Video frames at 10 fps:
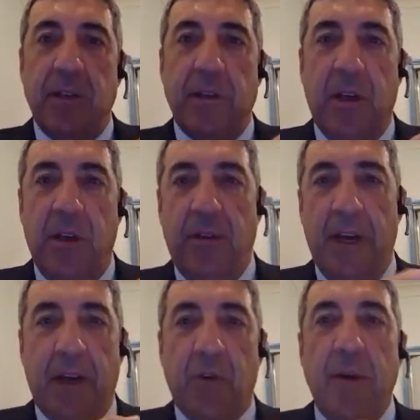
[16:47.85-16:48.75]
So
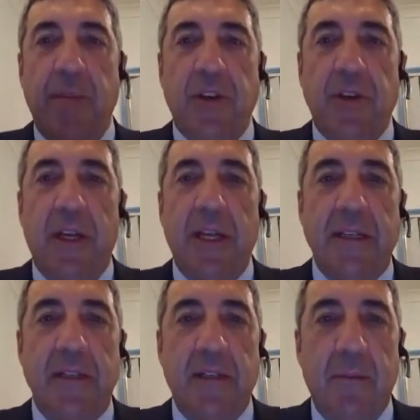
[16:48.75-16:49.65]
an agreement to
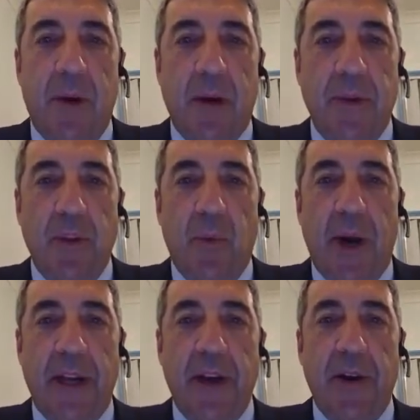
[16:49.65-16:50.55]
lease might be the way
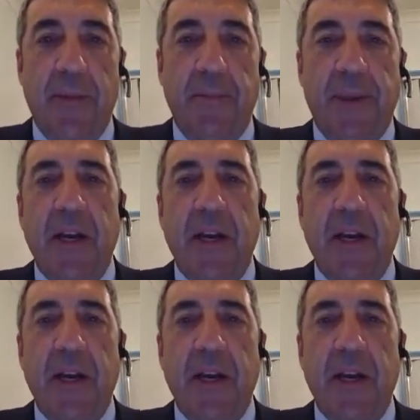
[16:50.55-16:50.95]
to go.